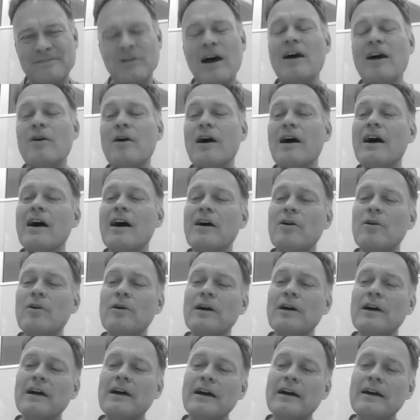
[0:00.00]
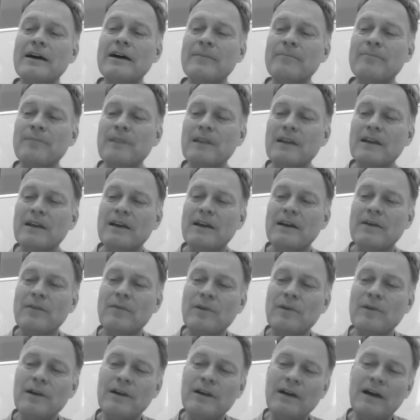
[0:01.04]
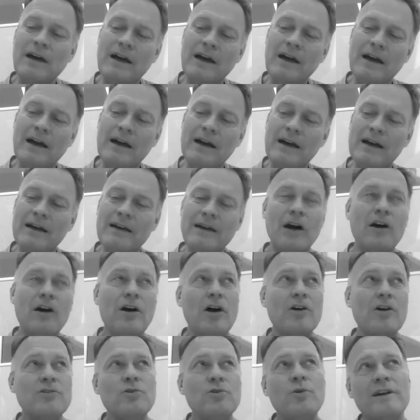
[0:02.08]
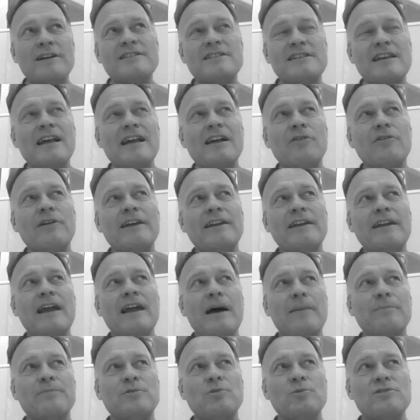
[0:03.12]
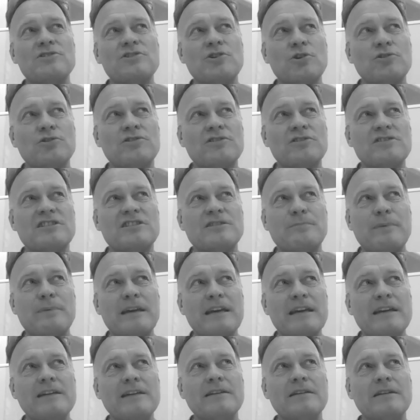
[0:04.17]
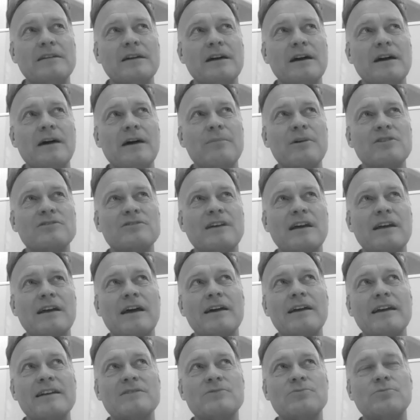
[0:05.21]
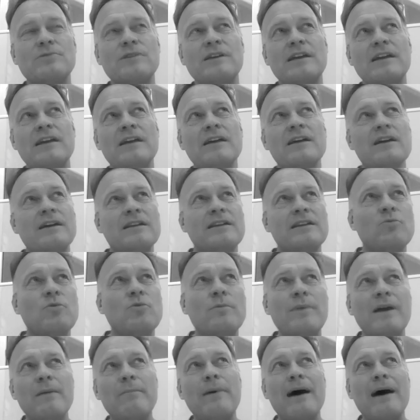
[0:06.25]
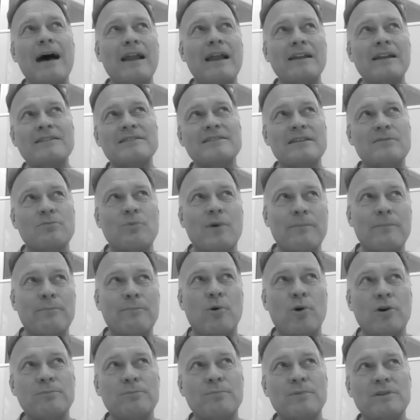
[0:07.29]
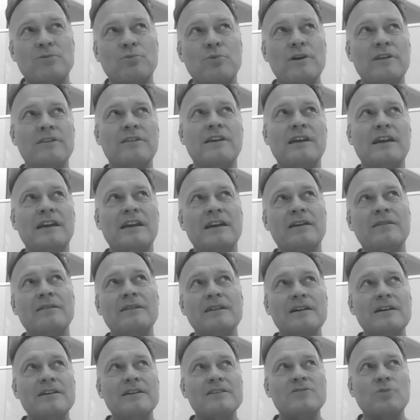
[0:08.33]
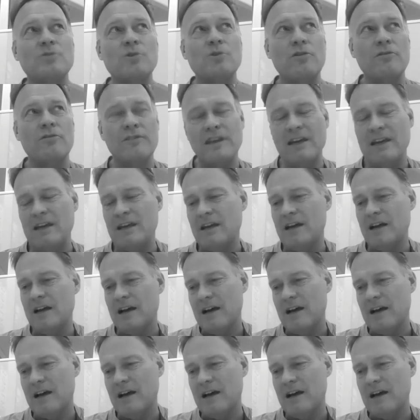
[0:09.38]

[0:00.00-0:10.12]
how are you accelerating up to a certain speed? Because I guess there would be a balance at one point between the sort of the